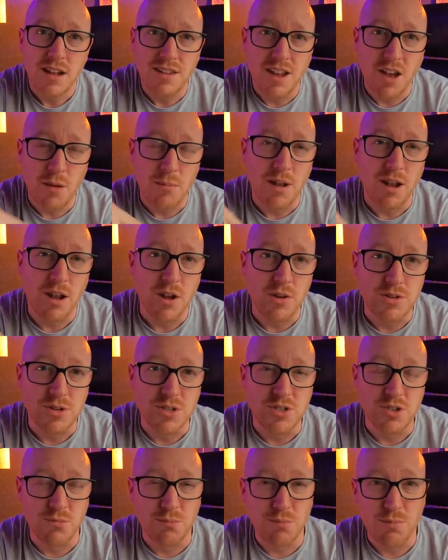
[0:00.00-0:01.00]
down below
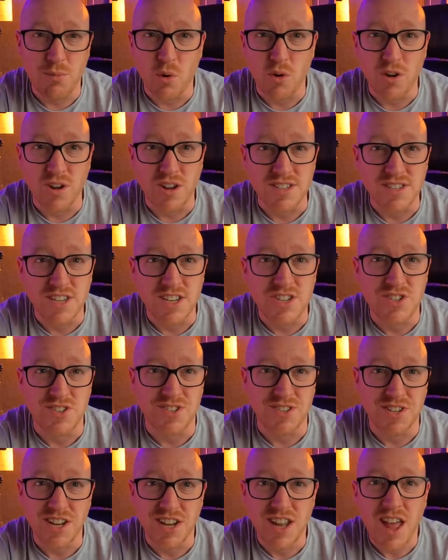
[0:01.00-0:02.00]
to some
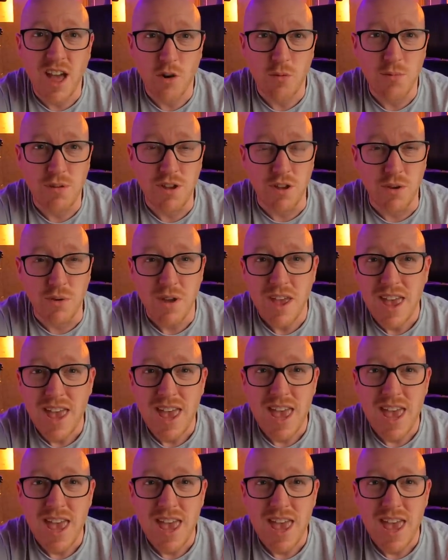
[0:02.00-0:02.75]
organisations that can help you